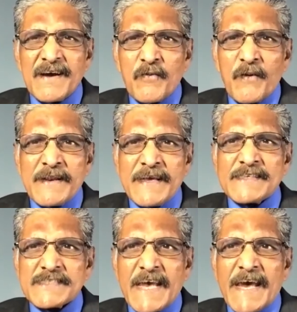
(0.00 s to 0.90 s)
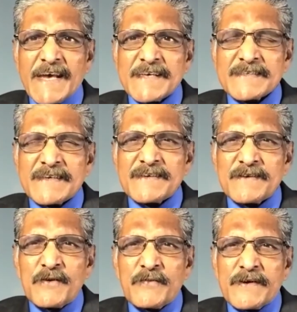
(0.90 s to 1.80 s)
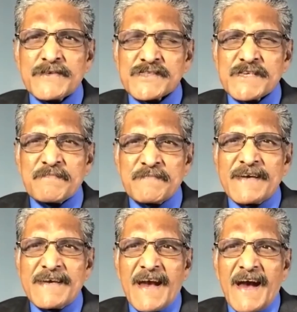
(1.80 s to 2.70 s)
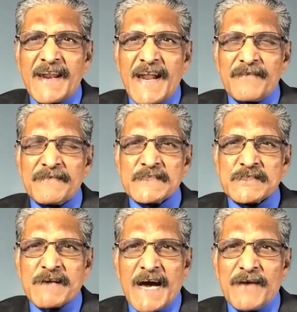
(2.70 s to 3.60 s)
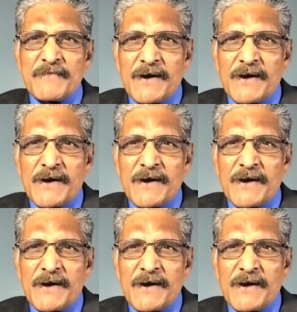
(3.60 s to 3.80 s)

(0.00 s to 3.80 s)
when he says, you worship me and I will drive